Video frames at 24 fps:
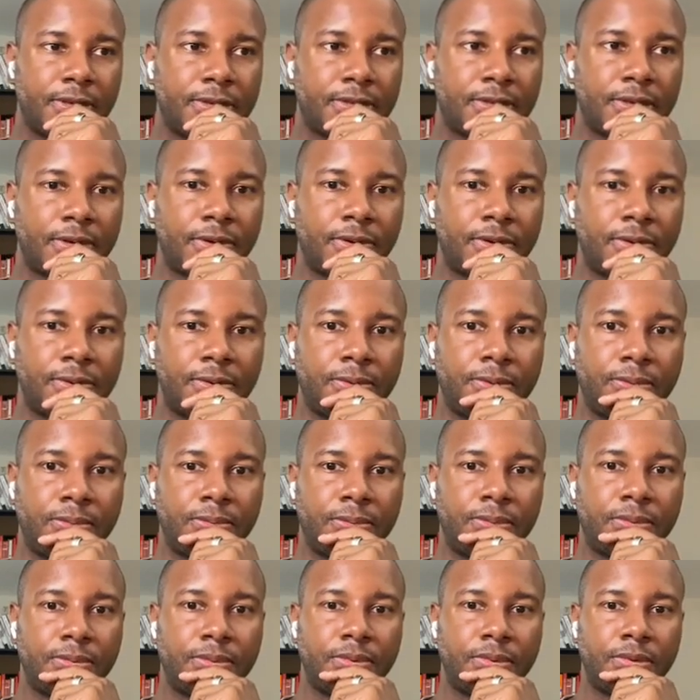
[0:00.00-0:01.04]
So
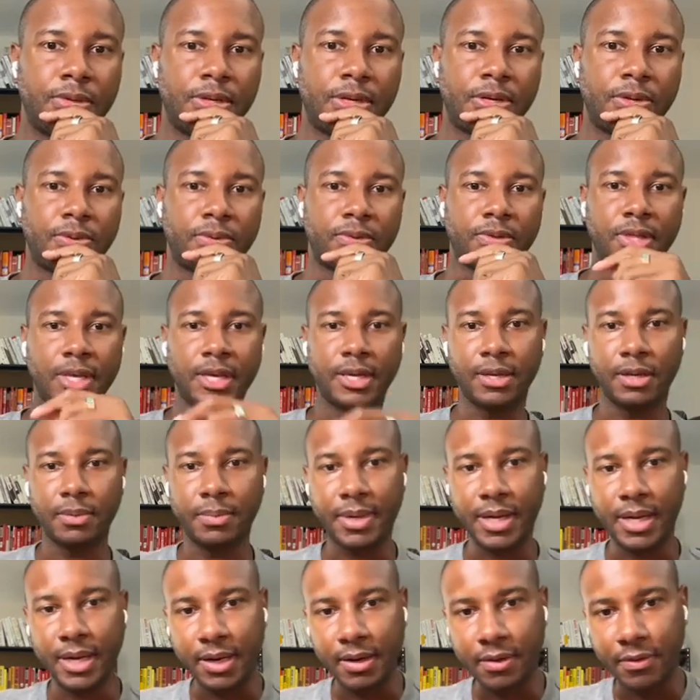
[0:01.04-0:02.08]
thinking
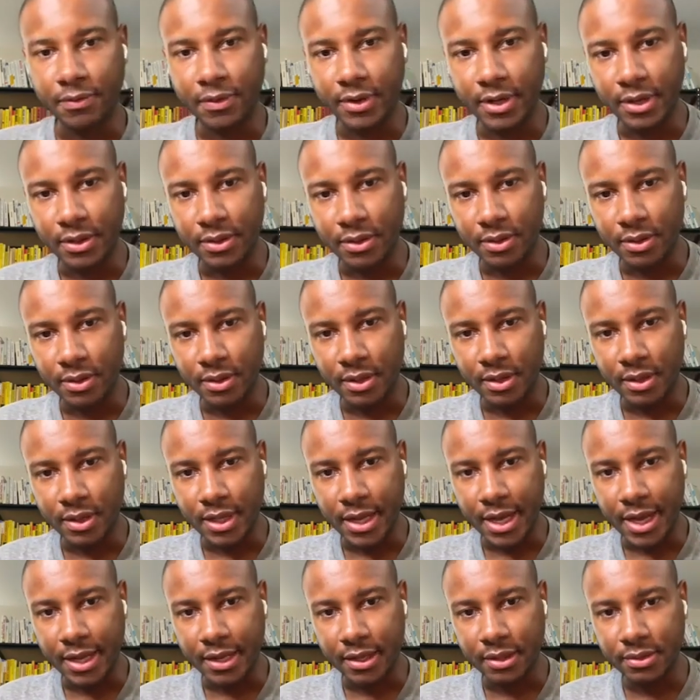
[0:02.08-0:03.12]
about it in
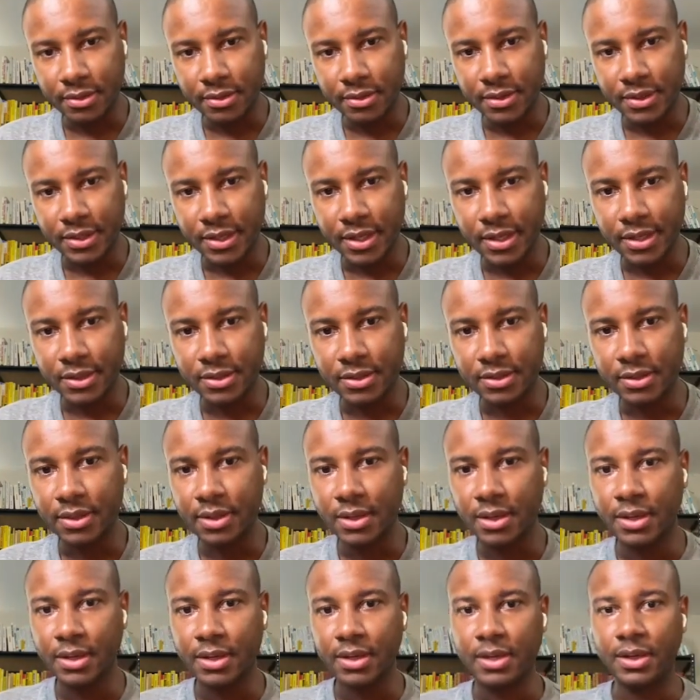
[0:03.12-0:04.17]
that sense,
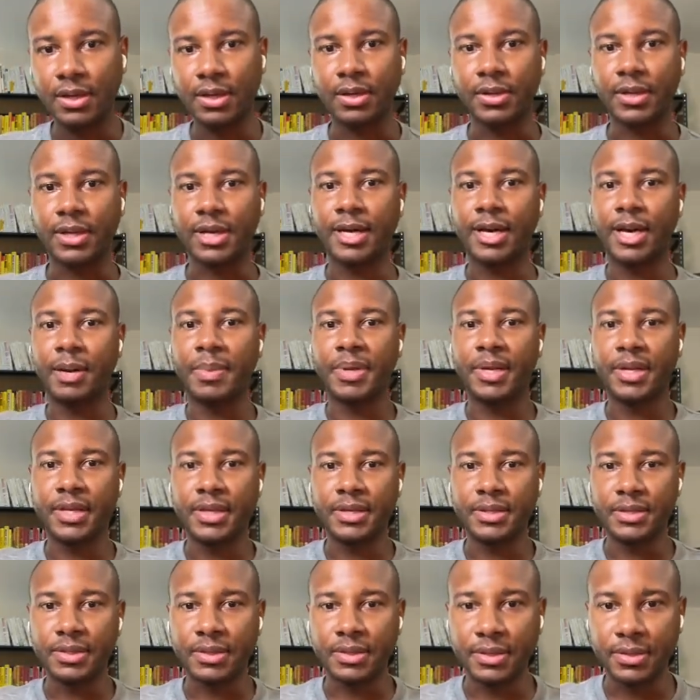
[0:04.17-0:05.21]
the
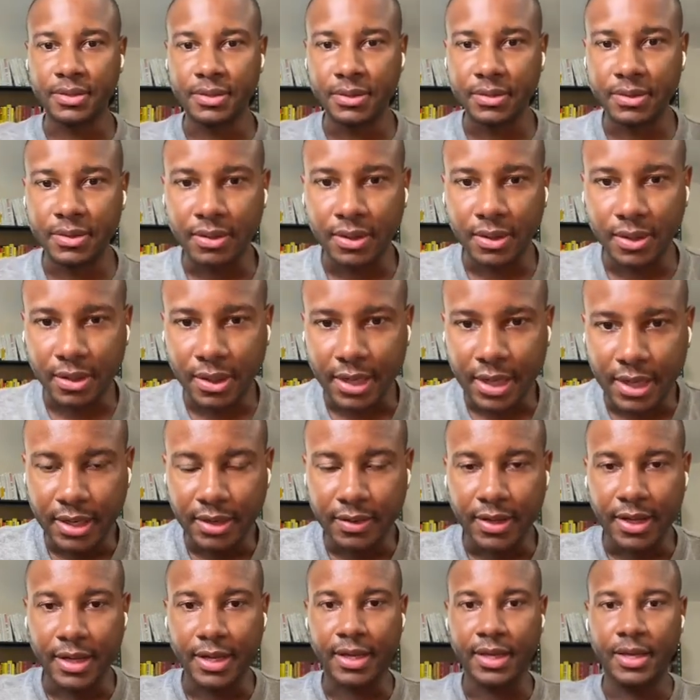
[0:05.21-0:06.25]
combinations are kind
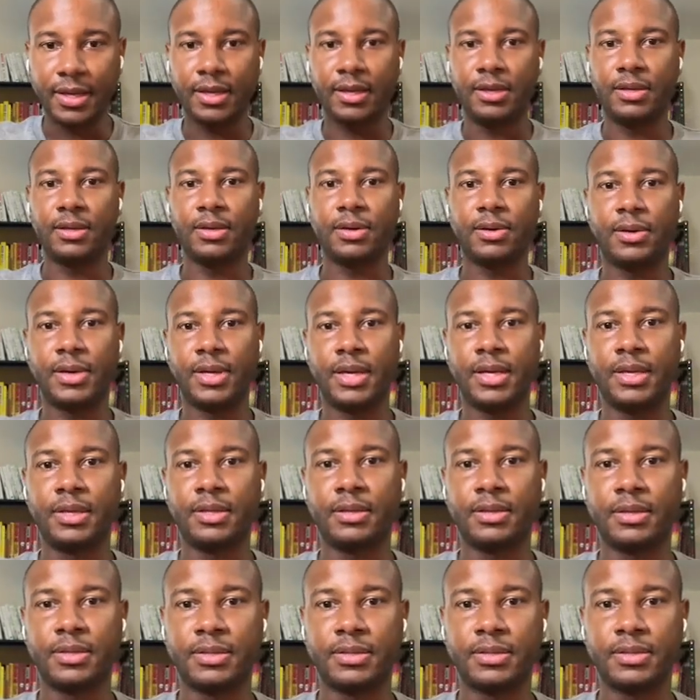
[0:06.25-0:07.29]
of like
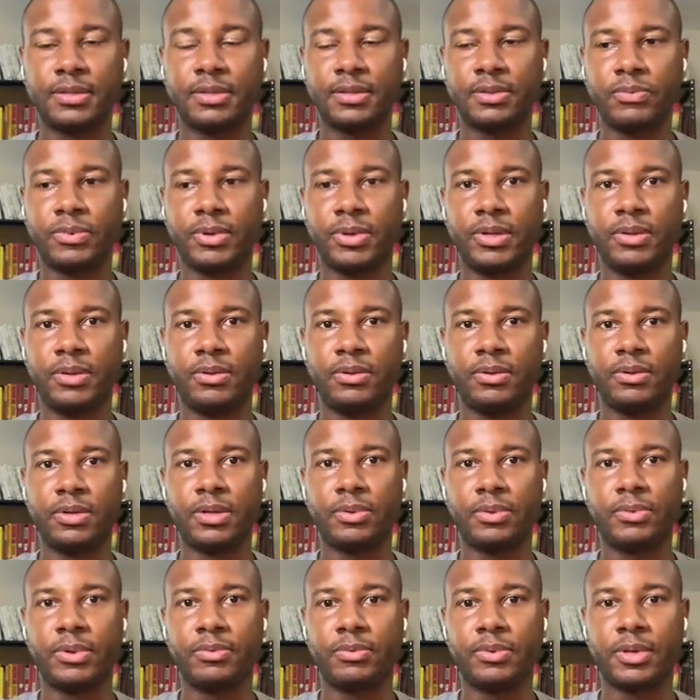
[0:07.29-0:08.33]
endless when
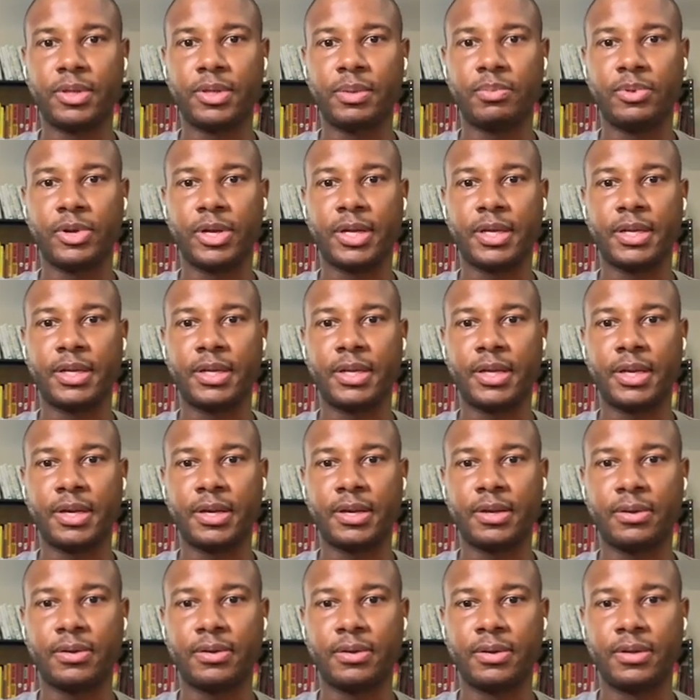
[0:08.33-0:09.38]
we really break it
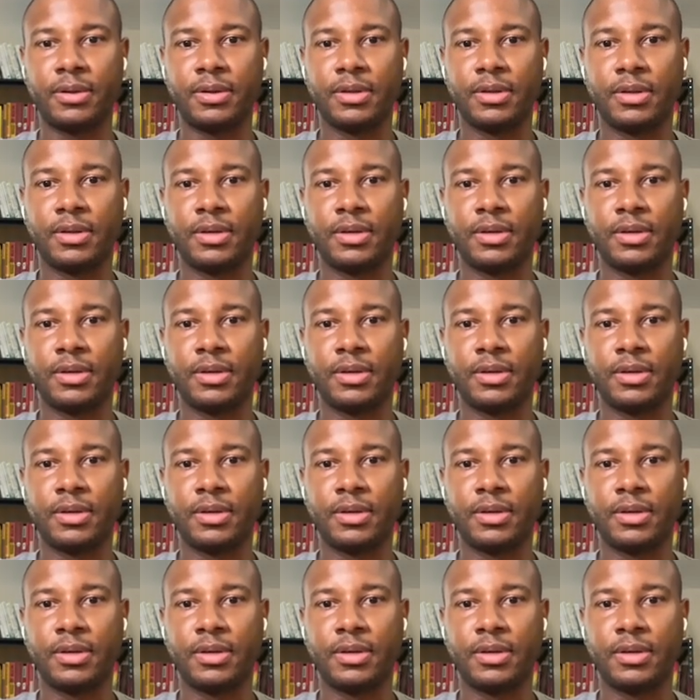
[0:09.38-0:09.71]
down.